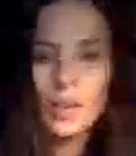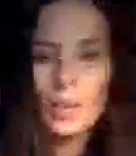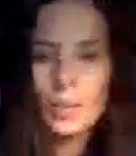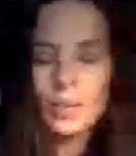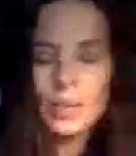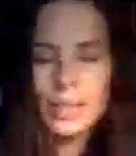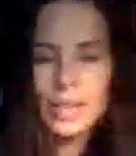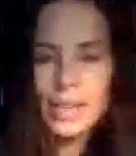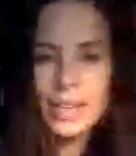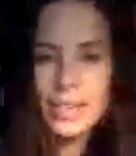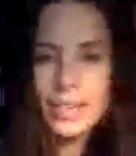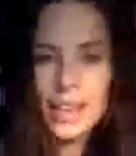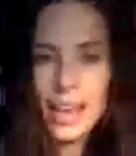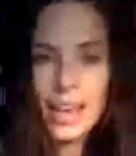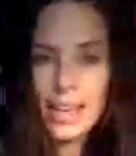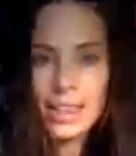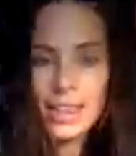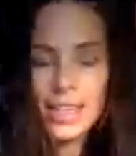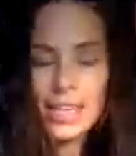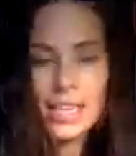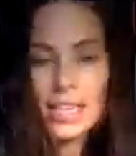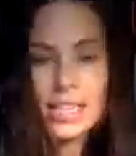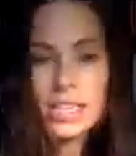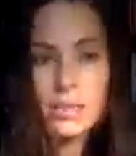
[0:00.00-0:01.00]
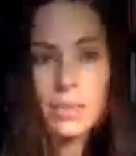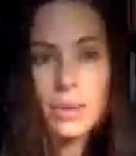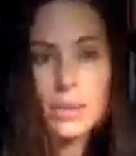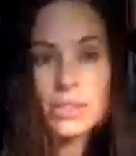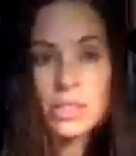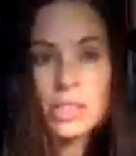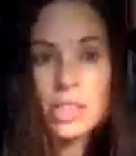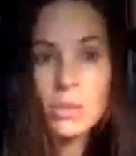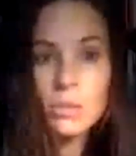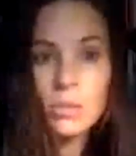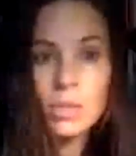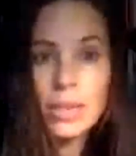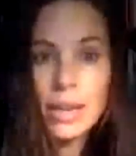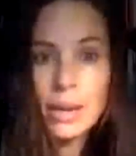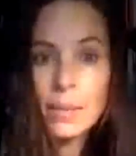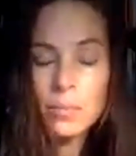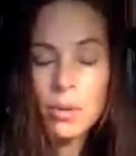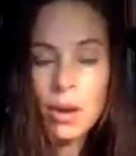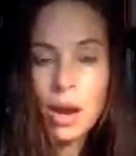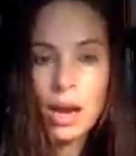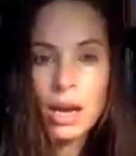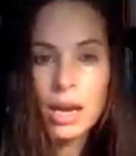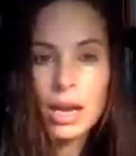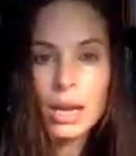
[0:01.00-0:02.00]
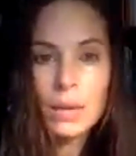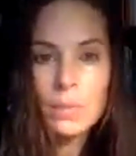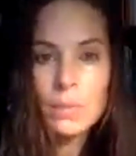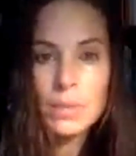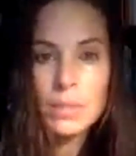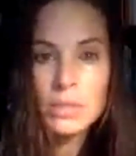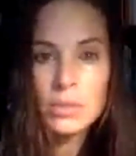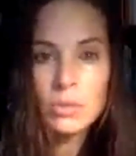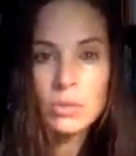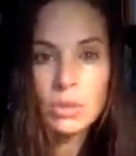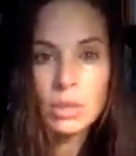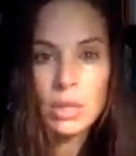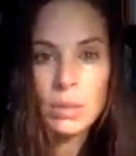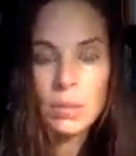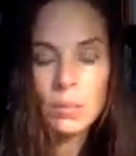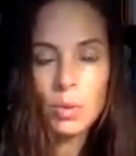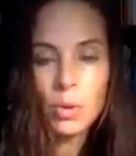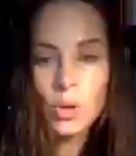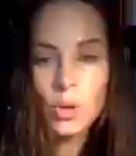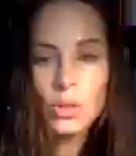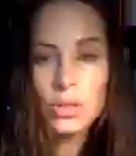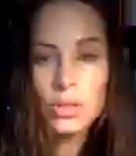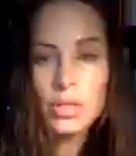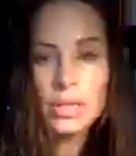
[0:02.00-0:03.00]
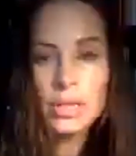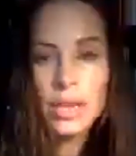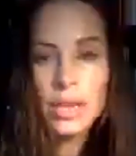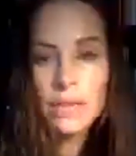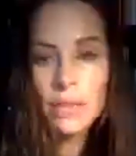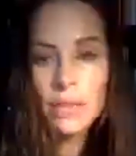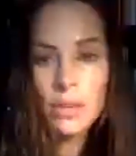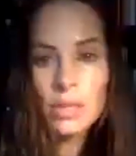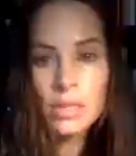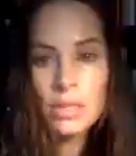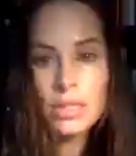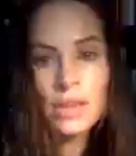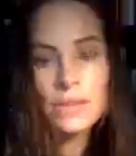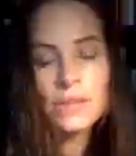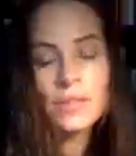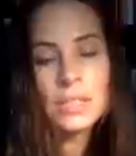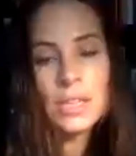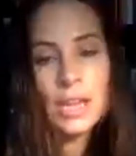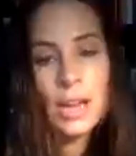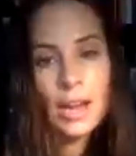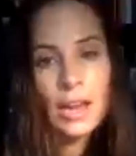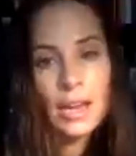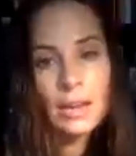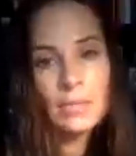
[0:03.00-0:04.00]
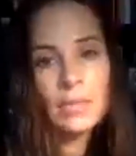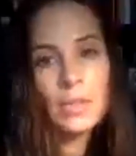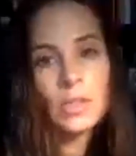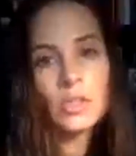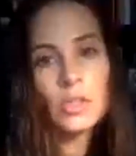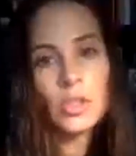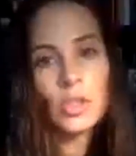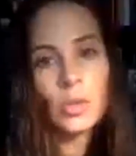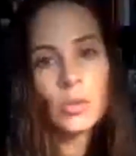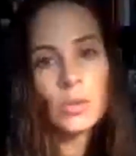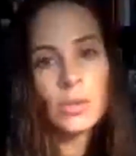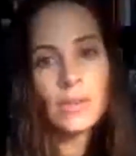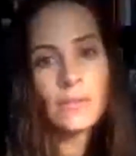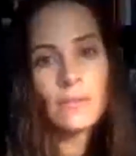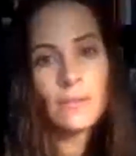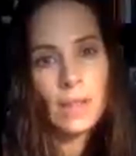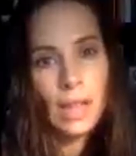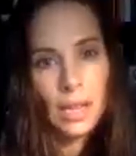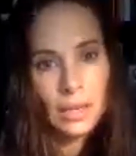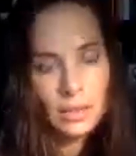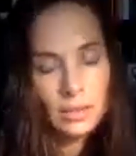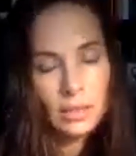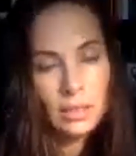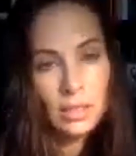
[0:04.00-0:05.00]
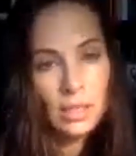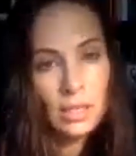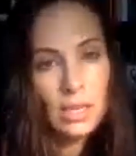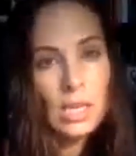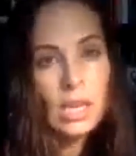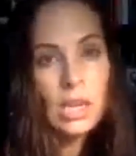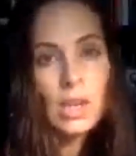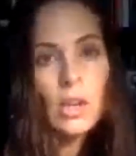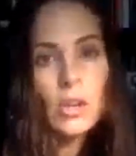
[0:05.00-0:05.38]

Because I think, especially what I brought up, it's really important to give ourselves time to reflect.